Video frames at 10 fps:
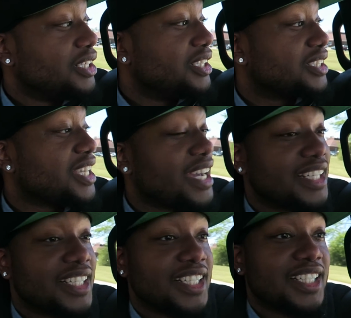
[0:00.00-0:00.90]
It's
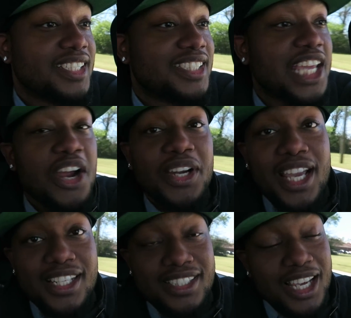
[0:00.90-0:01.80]
kind of
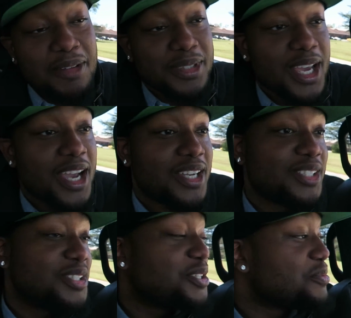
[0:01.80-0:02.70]
scary at the same time,
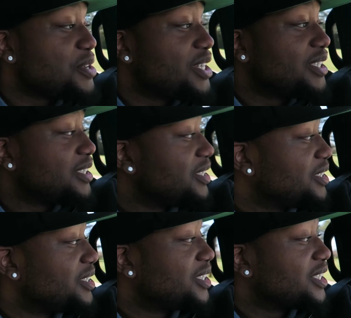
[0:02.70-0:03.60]
because you don't want to
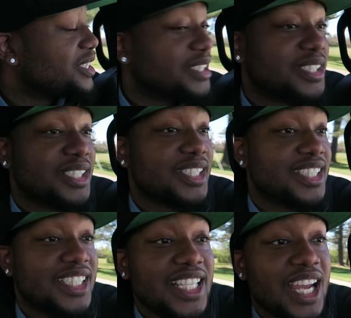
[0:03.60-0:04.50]

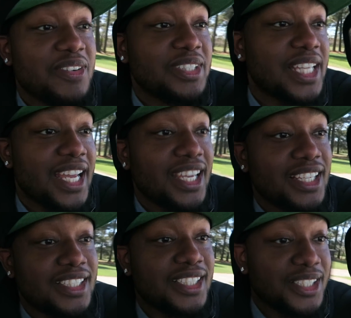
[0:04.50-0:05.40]
see
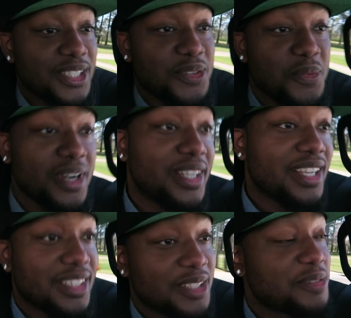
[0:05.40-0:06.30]
everything and then want to
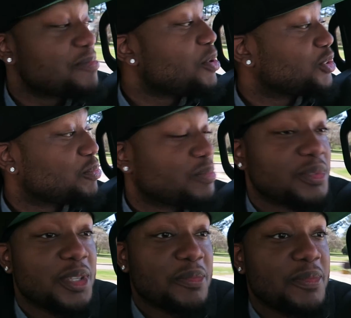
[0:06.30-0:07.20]
get the
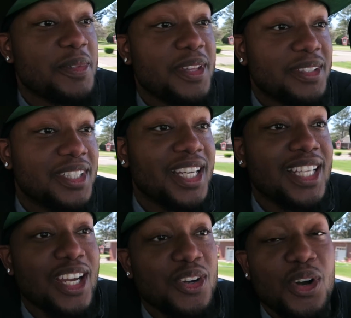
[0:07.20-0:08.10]

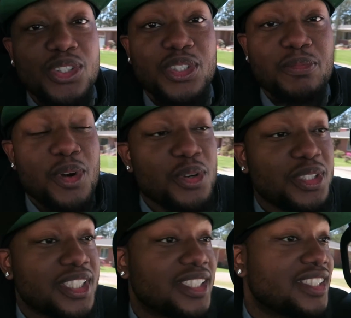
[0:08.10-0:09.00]
thing that costs the
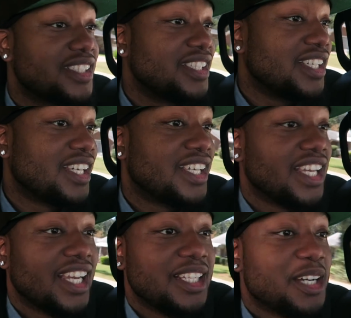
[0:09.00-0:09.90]
most and
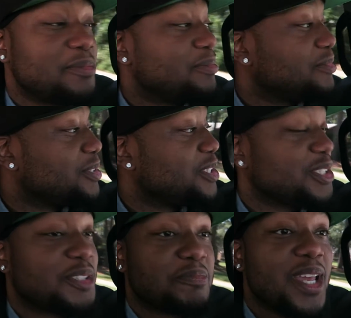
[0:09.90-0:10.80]
end up
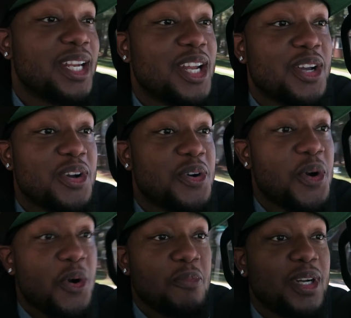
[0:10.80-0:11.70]
spending a
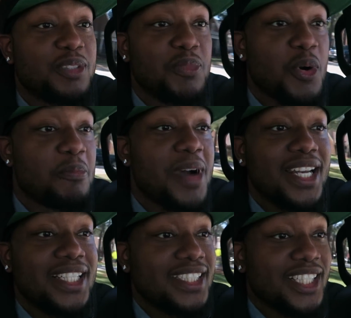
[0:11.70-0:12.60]
whole bunch more
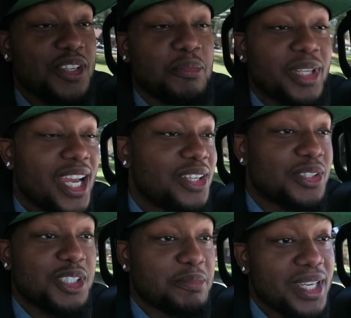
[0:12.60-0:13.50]
money than you planned
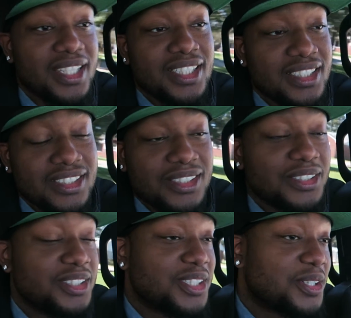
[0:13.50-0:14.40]
on spending. So,
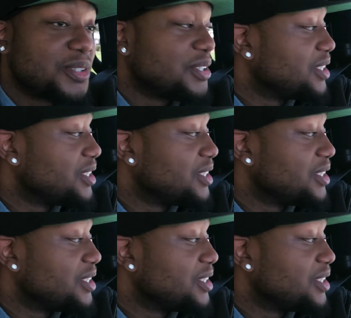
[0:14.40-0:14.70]
you know,